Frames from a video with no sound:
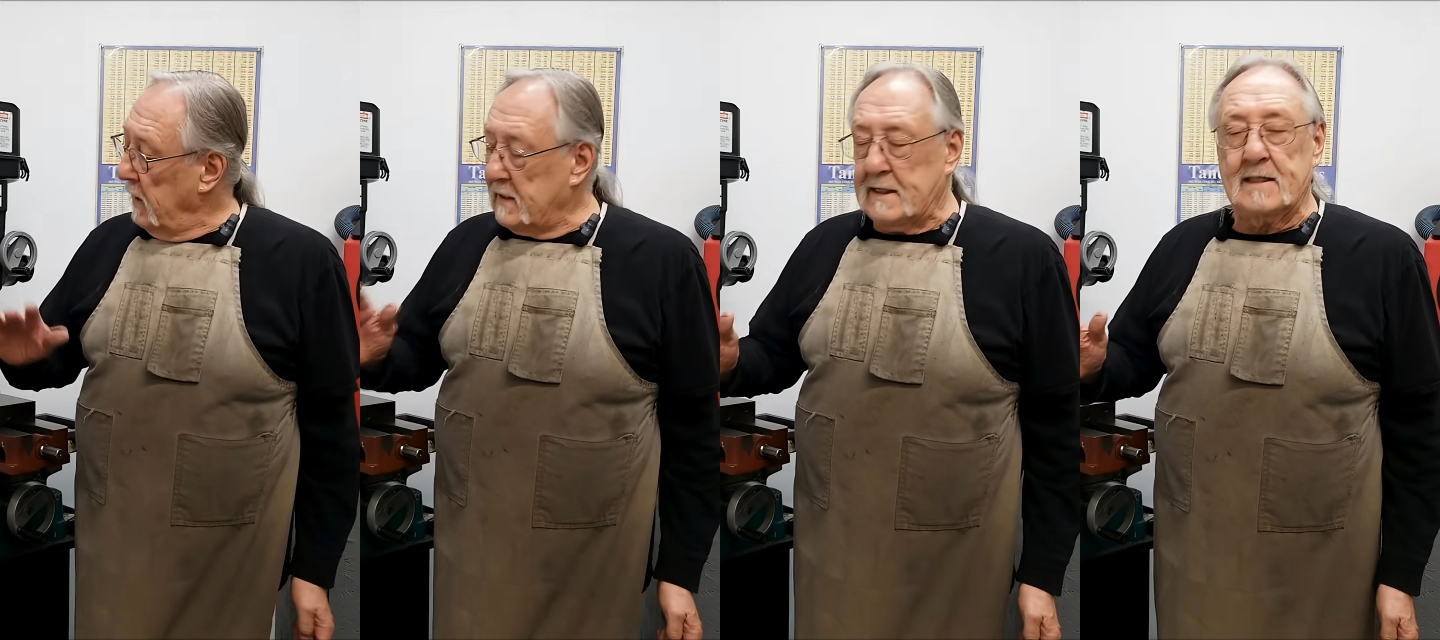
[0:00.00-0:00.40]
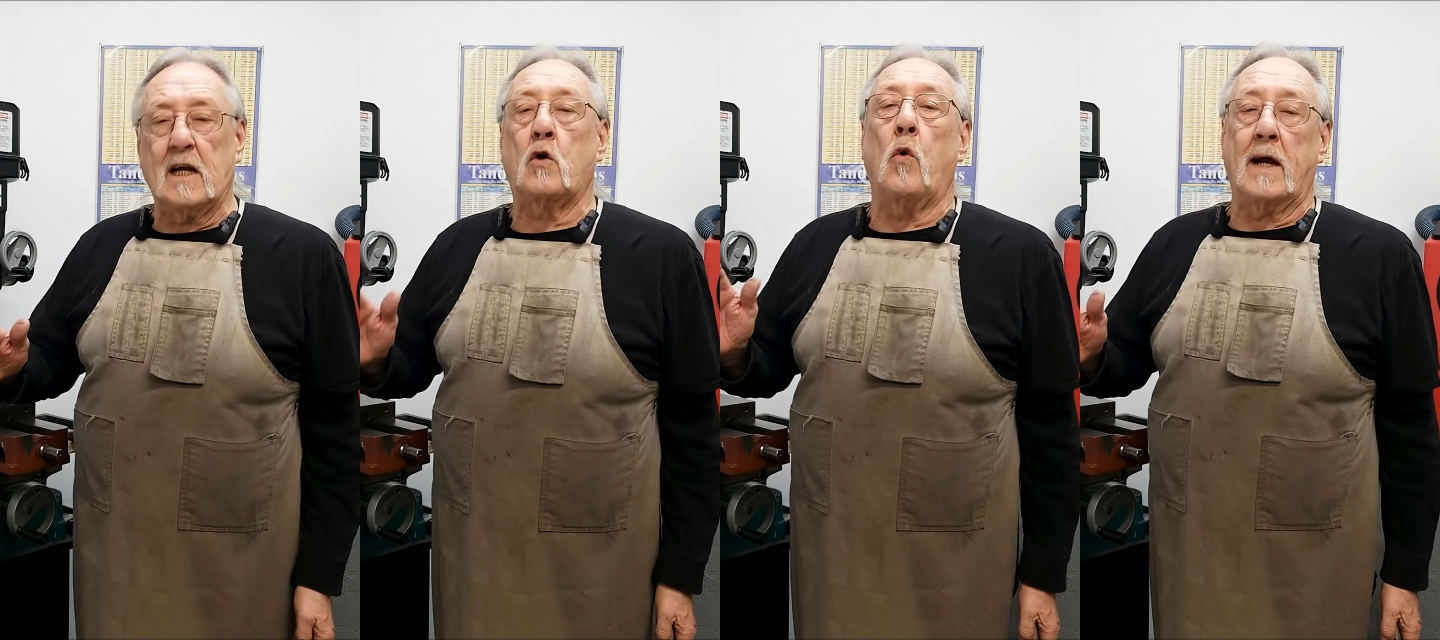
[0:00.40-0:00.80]
This is
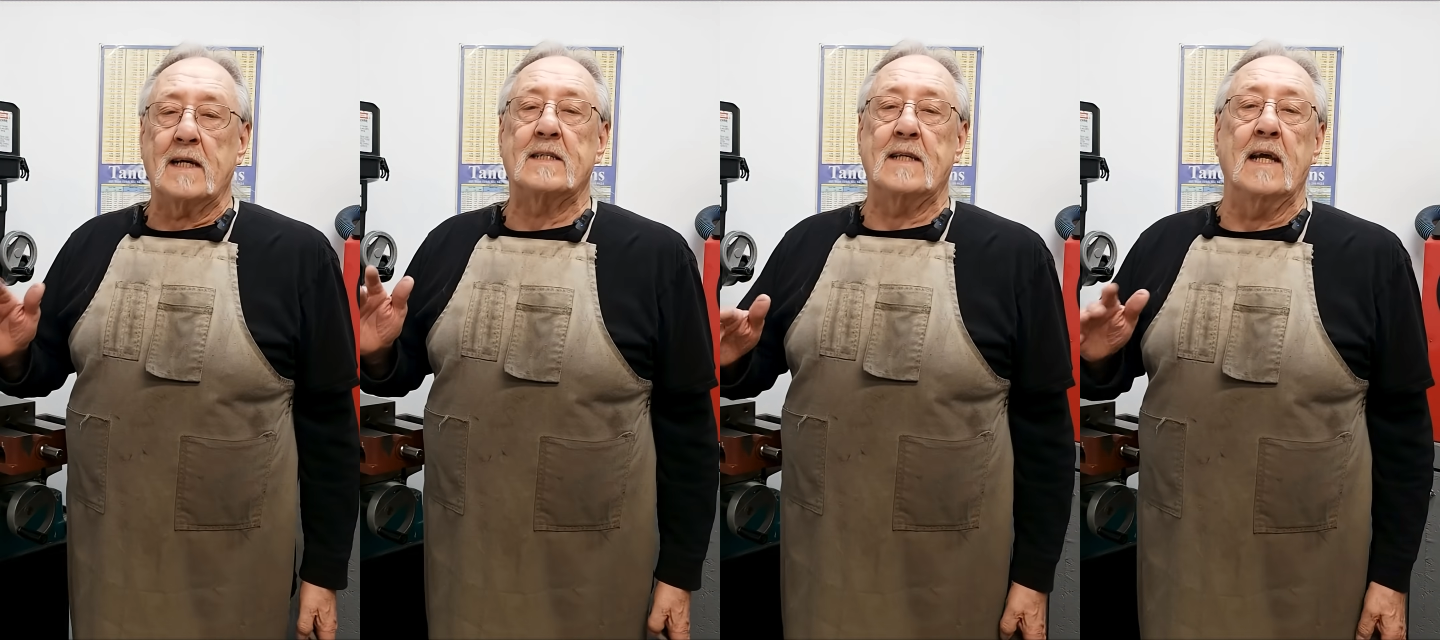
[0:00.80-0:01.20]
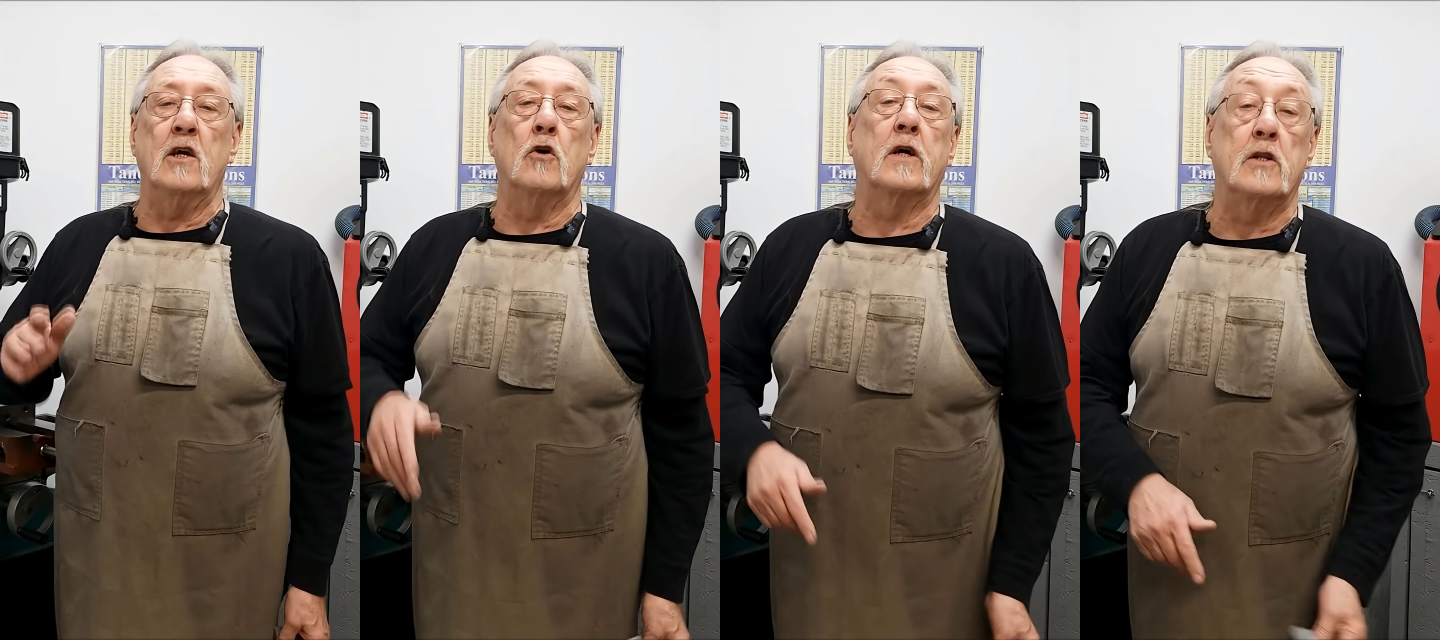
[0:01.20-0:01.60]
the quickest thing
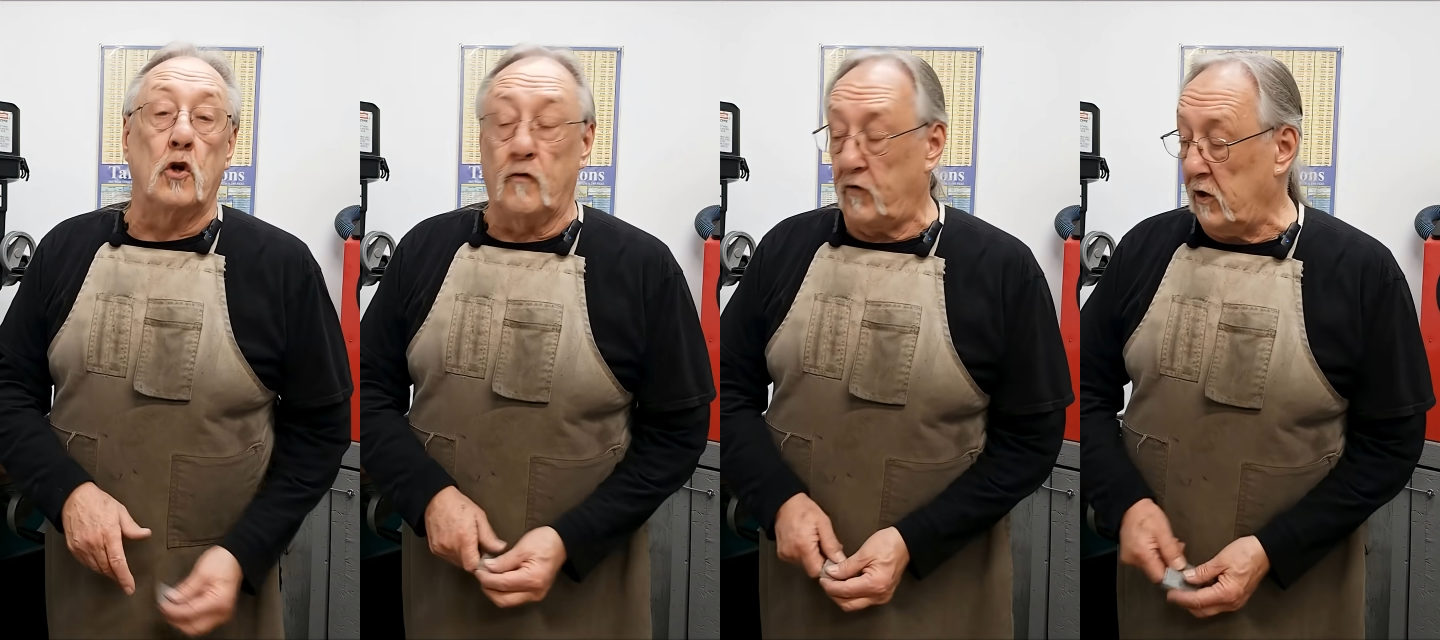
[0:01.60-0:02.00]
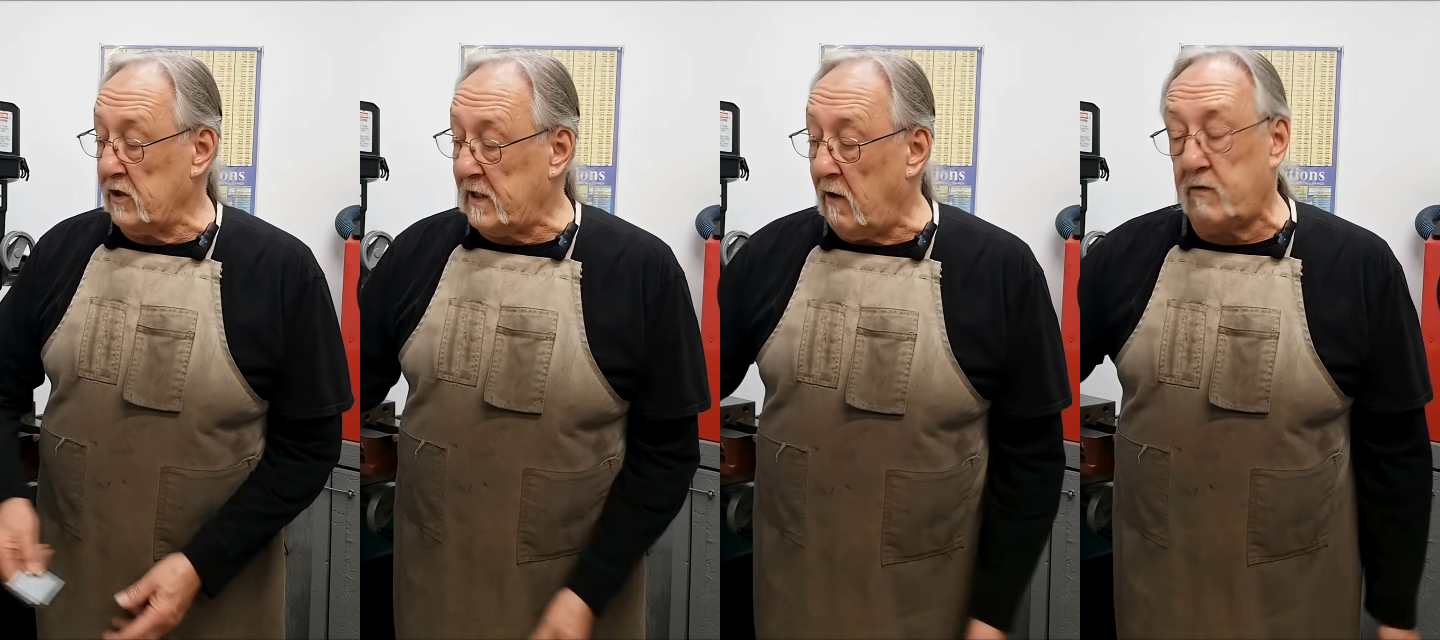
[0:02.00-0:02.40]
you could do for
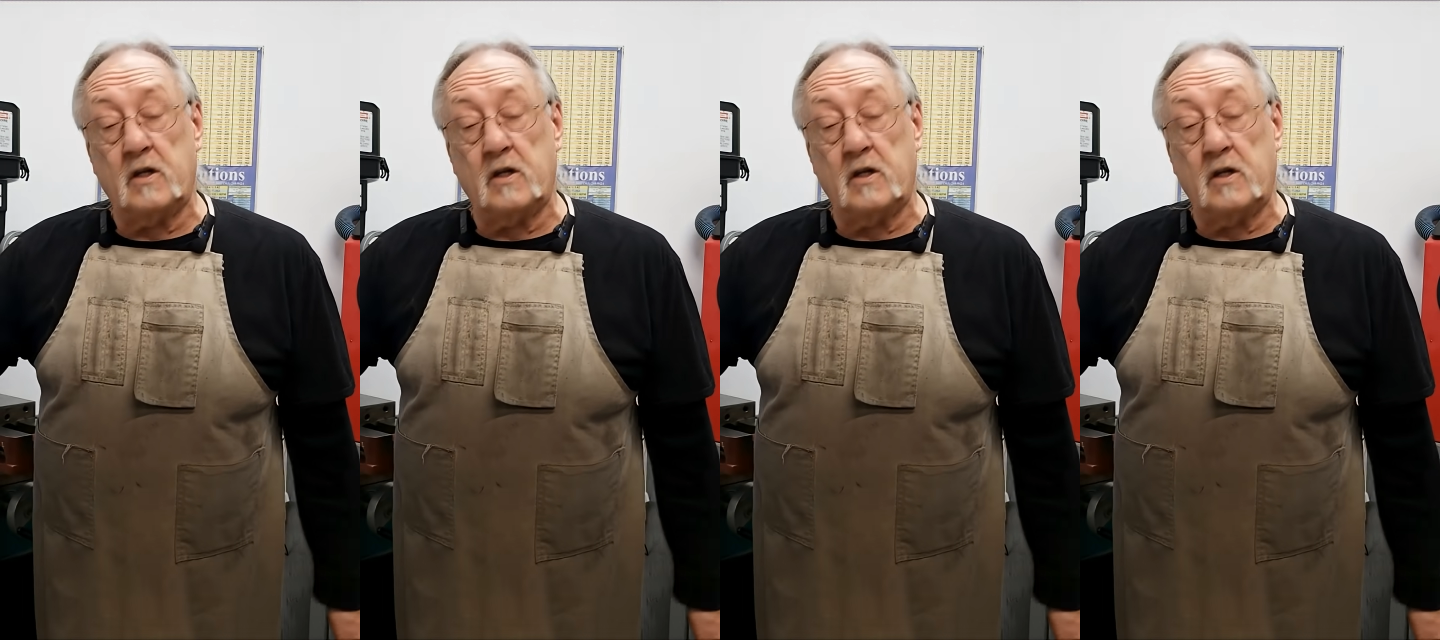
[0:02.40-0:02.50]
yourself